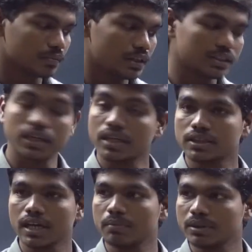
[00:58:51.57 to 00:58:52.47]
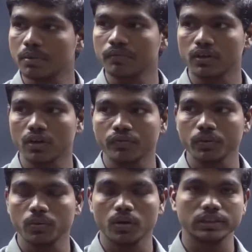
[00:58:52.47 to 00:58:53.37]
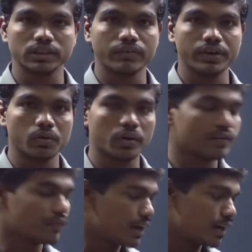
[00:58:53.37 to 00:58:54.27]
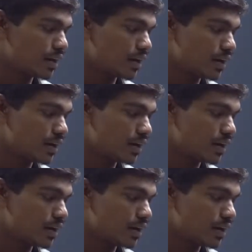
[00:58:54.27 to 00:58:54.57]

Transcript: Is that the same problem with all of you, or is the video going fine?